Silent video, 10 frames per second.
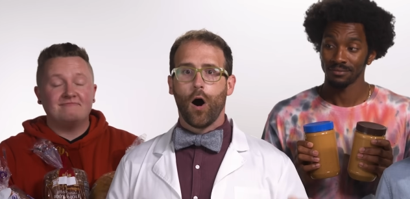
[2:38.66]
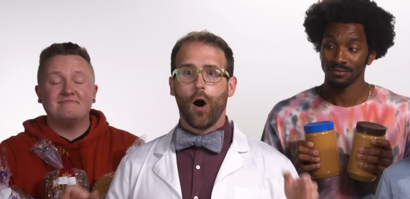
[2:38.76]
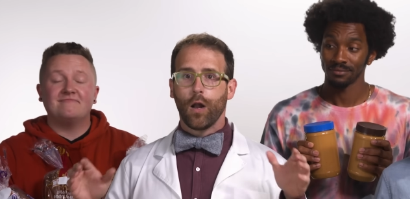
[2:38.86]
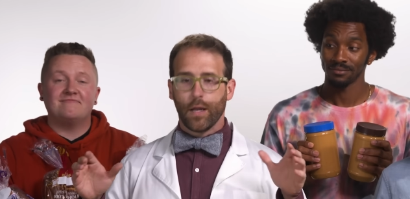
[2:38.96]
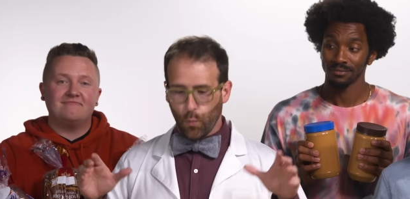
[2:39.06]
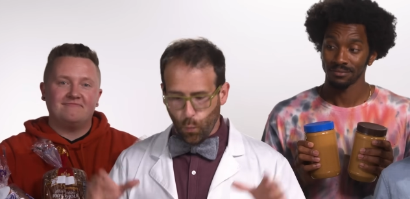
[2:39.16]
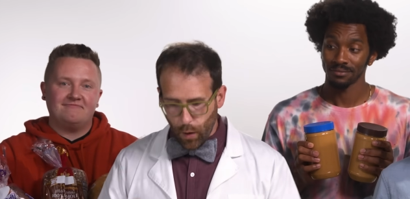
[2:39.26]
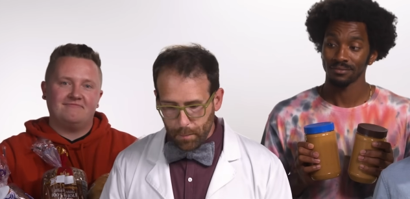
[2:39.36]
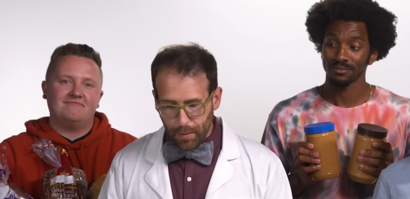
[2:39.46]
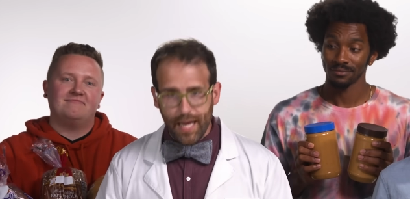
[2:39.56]
Speaker 1: all in
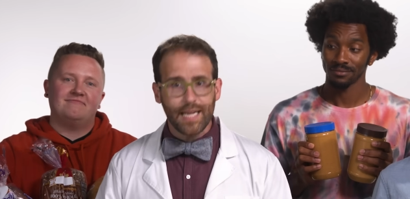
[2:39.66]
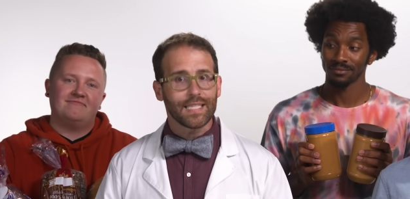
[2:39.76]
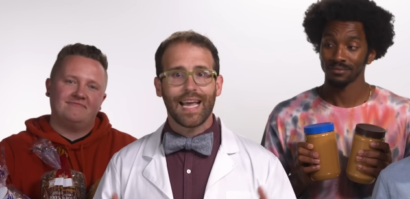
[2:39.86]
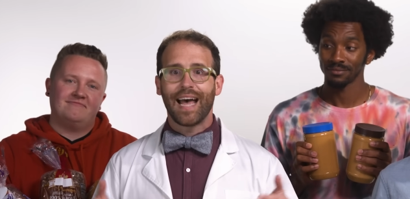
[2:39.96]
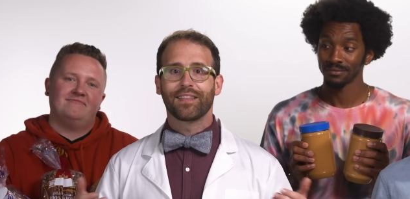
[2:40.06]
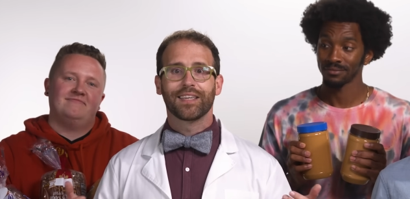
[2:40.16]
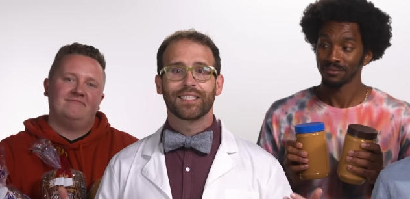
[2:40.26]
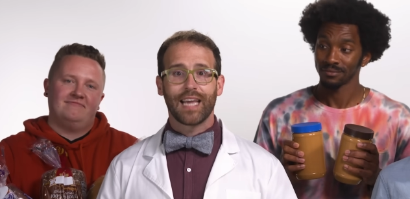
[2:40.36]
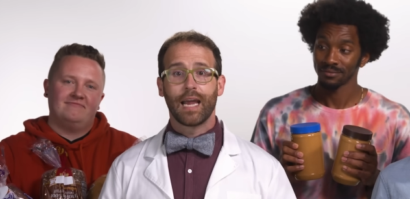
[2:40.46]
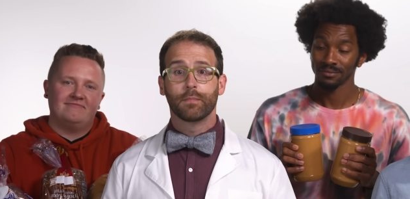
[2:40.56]
one place at the
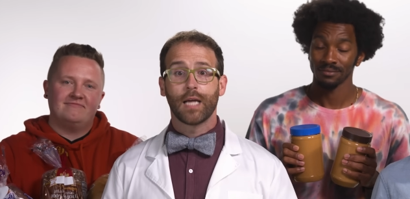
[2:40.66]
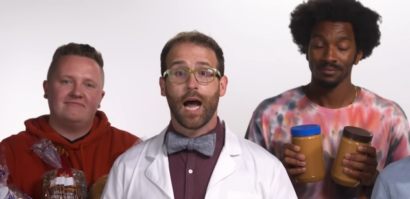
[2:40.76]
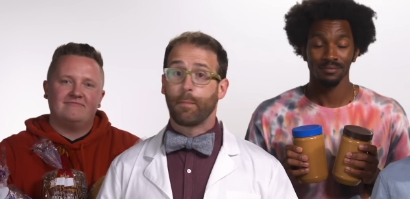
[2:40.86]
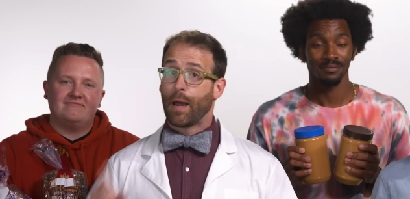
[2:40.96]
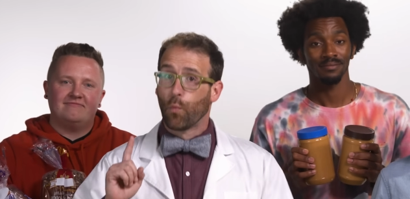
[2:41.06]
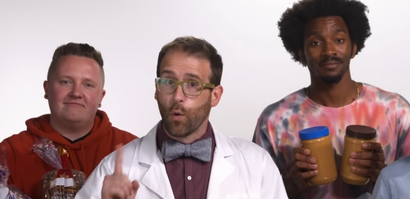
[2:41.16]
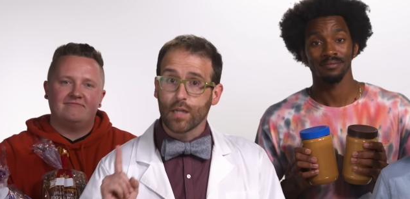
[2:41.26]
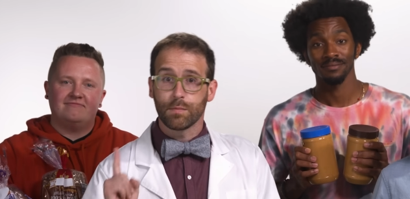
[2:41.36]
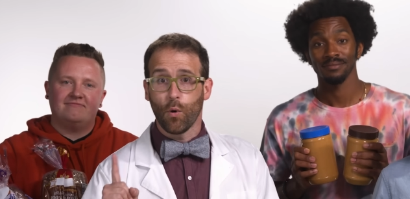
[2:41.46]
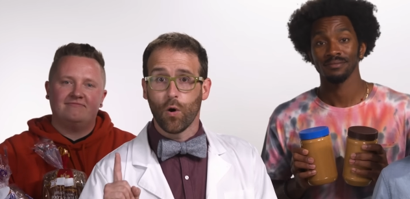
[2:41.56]
same time. And
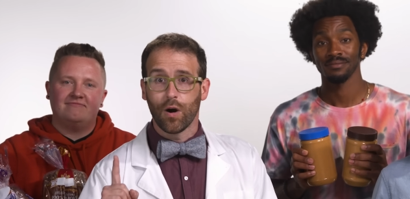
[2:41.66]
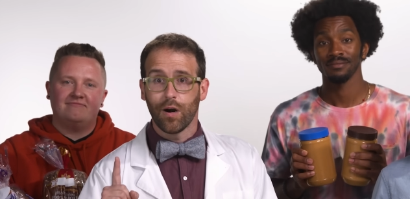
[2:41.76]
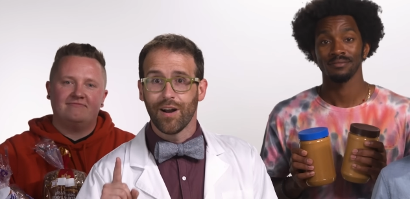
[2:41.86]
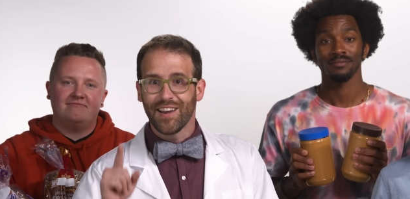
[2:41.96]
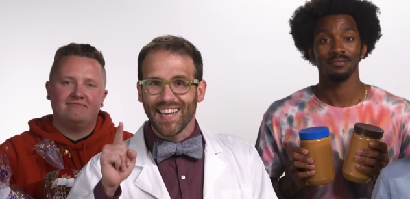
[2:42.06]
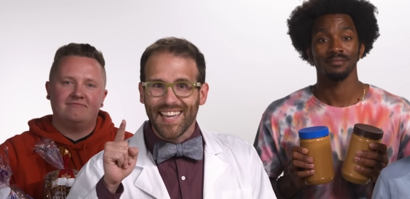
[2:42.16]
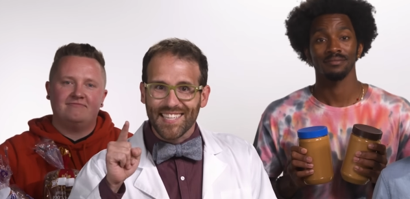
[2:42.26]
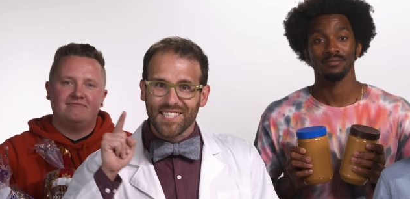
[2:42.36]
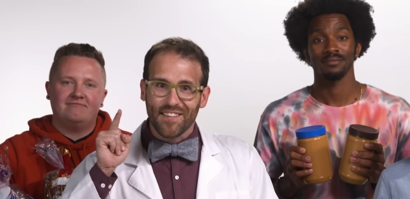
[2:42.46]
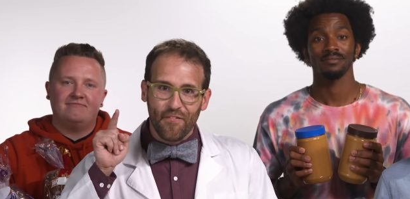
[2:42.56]
what's more,
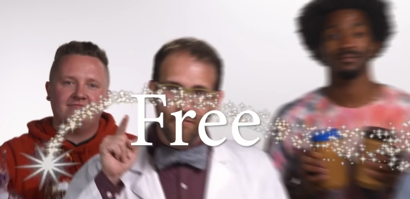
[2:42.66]
it's